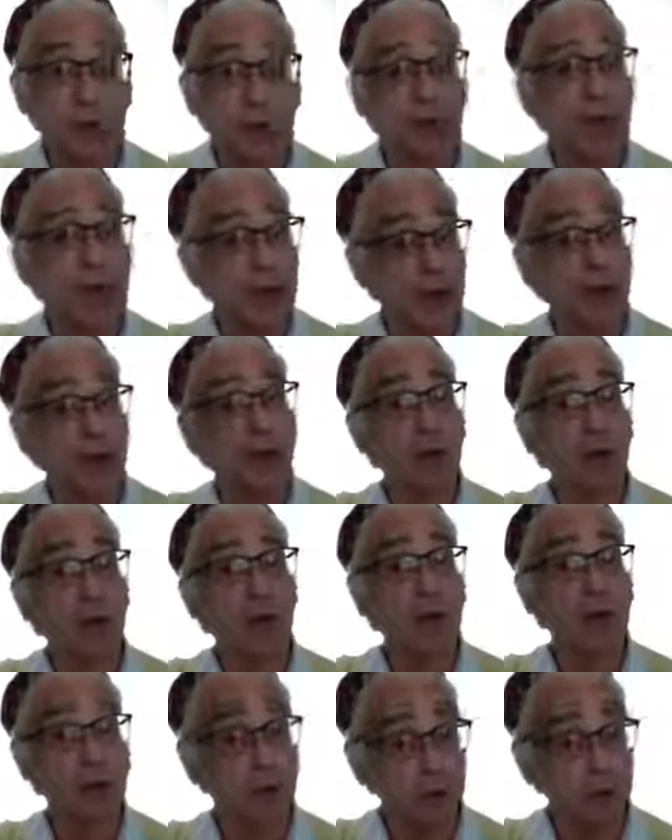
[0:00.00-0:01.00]
Alcohol
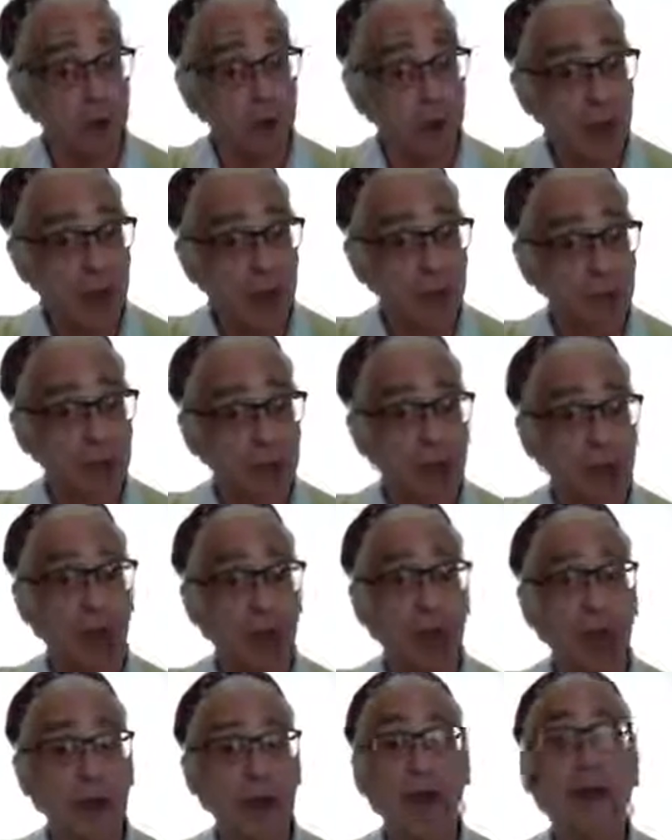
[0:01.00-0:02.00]
is a mild
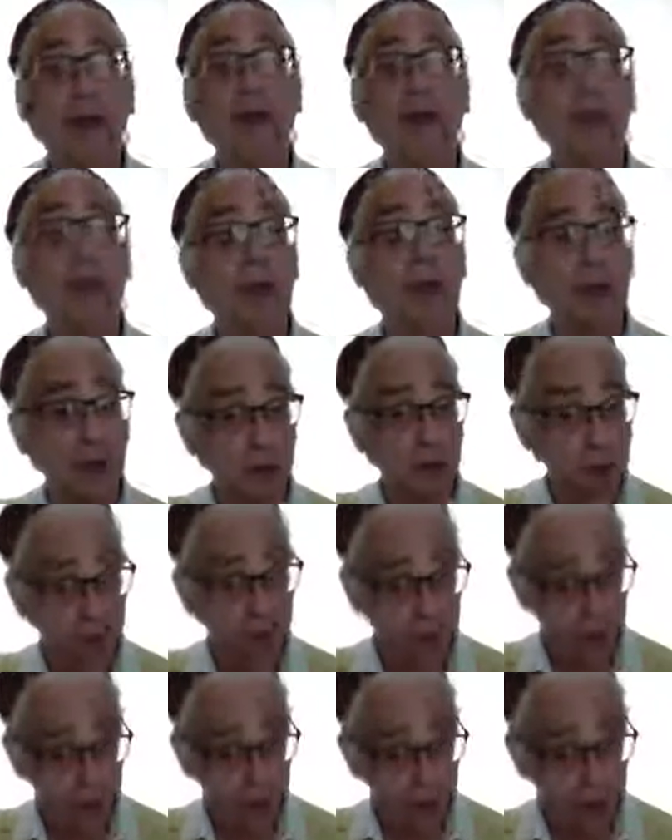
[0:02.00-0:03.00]
diuretic, so
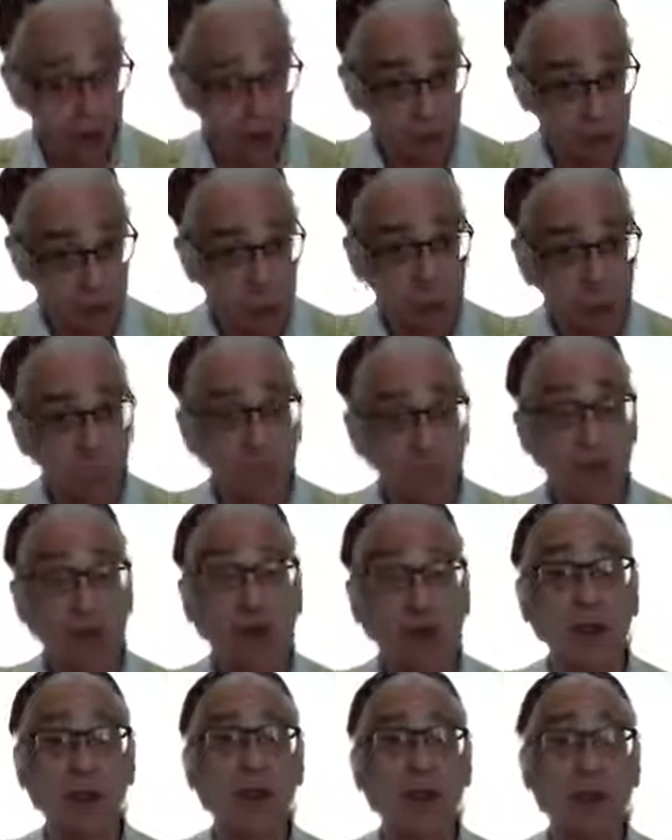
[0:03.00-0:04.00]
it stresses the
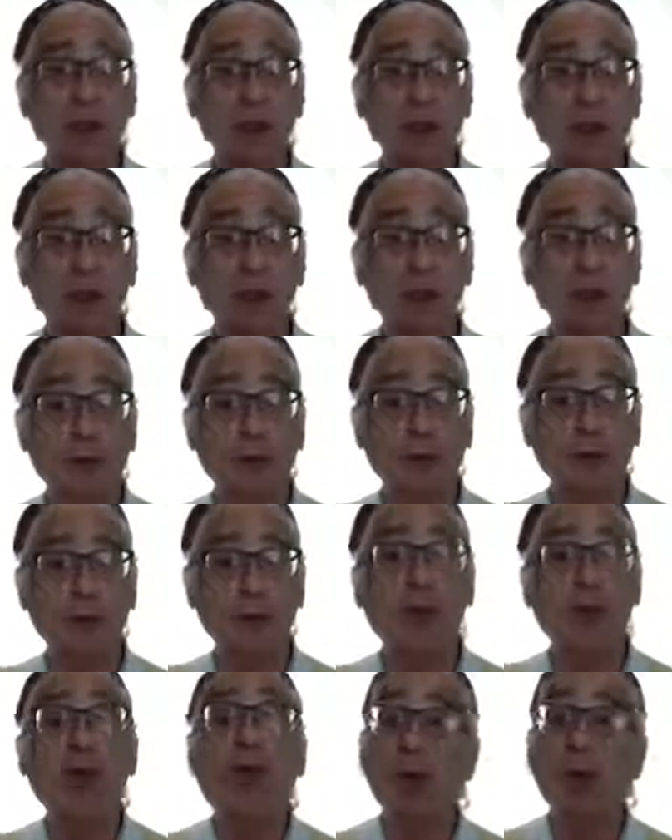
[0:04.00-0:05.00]
kidneys a little bit.
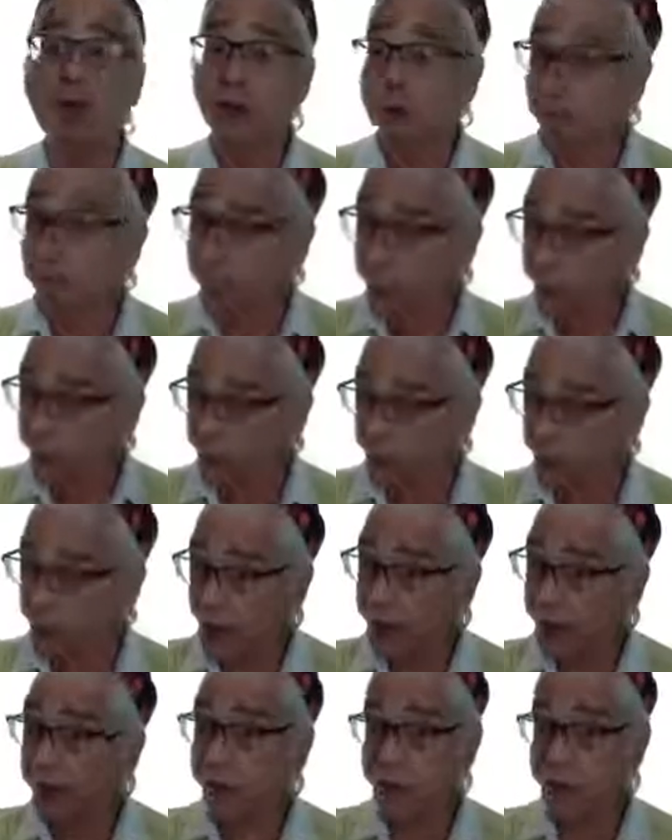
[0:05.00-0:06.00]
It does other
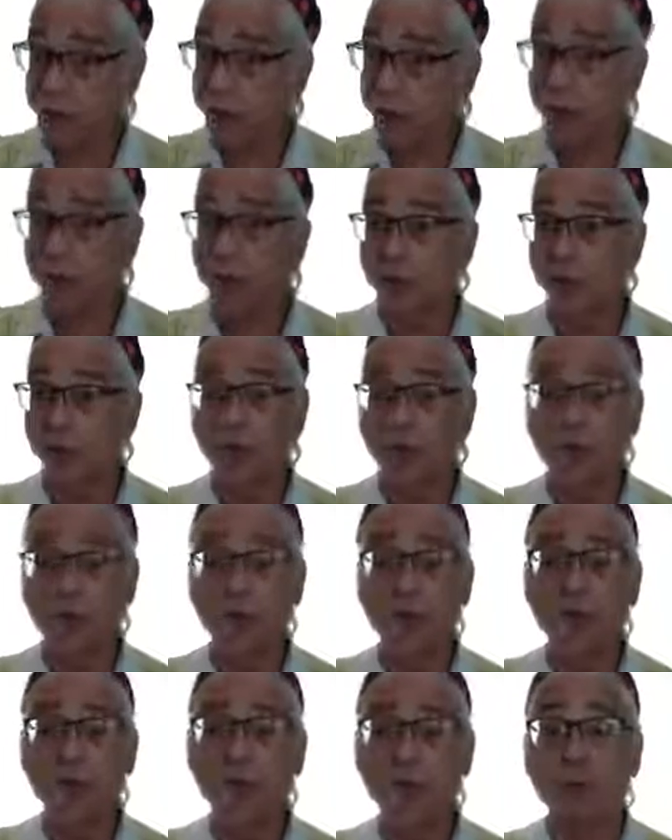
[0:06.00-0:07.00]
nice things. It can be
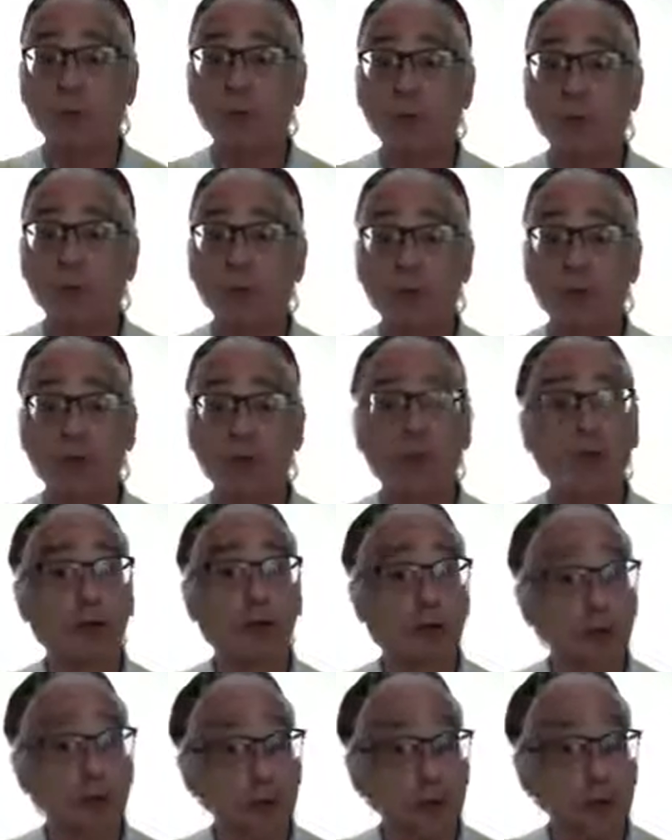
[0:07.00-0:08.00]
a source
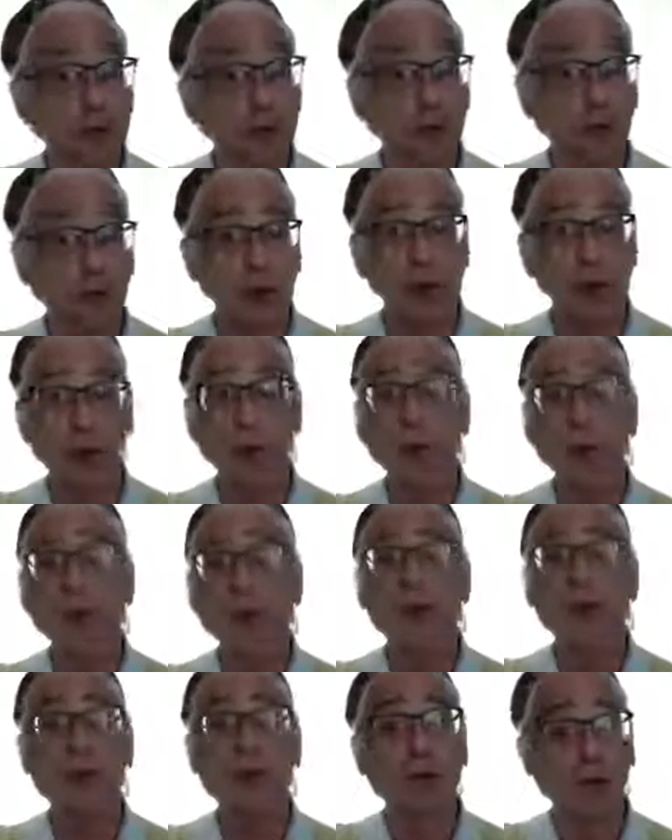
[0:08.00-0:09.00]
of fuel. It
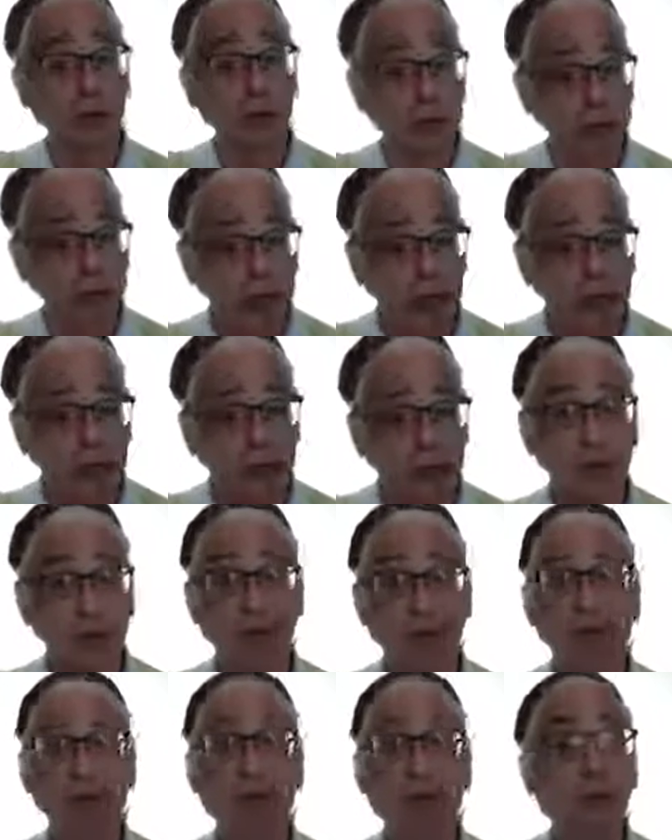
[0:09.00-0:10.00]
can relax
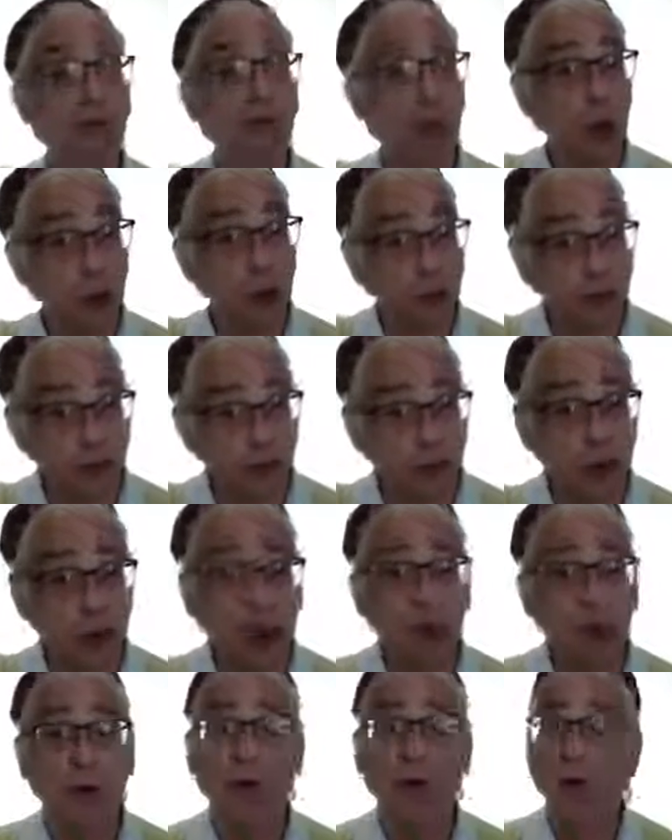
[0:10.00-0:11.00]
you, lower your blood
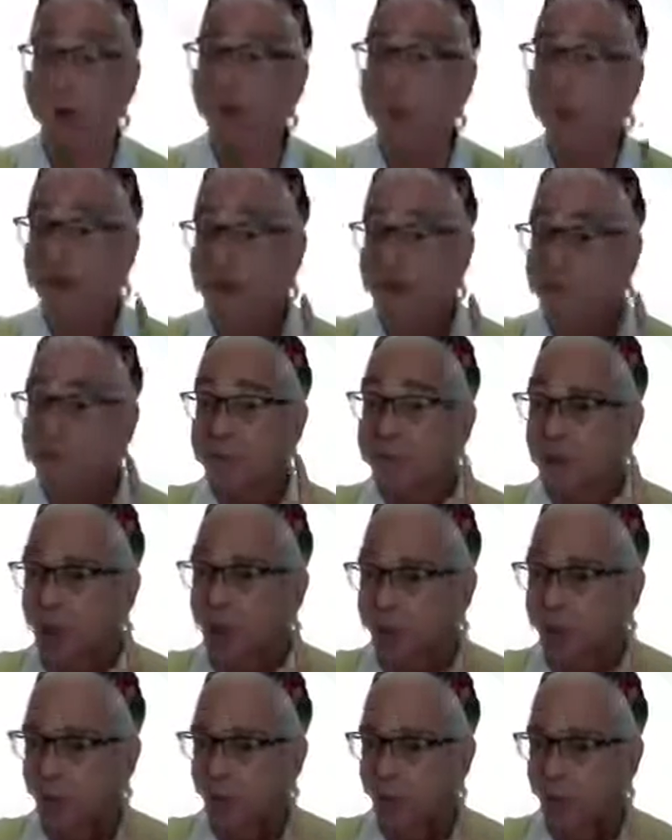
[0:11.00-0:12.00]
pressure in
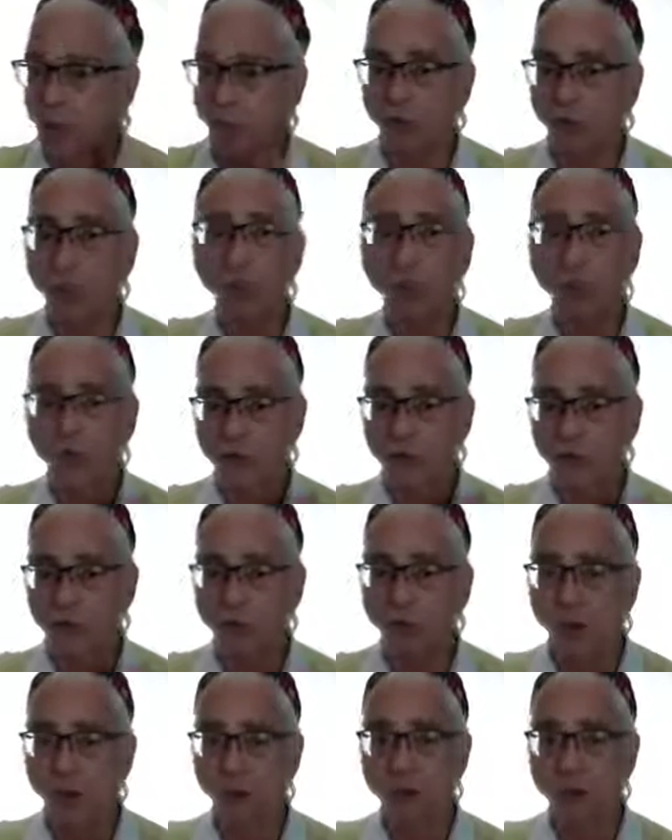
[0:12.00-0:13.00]
moderation, in
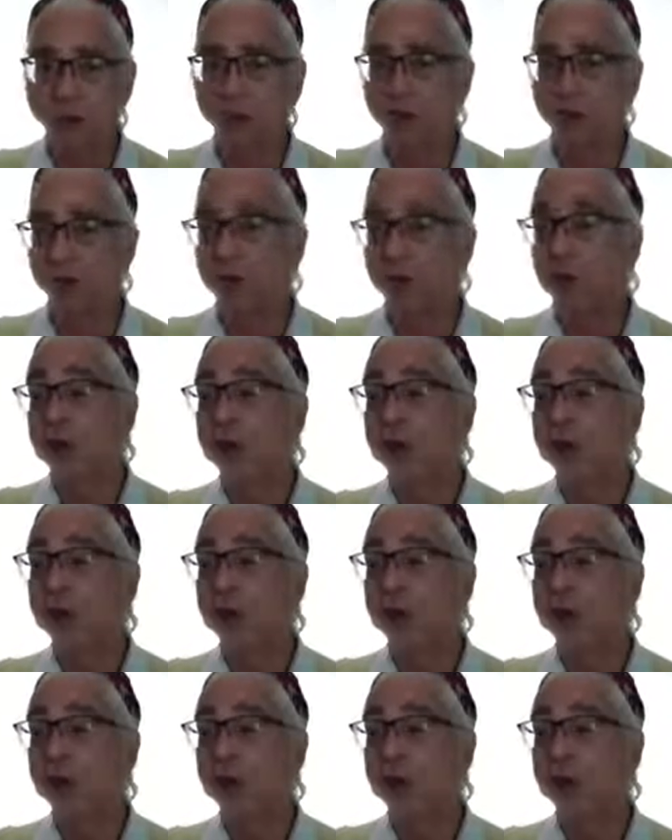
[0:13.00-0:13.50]
moderation.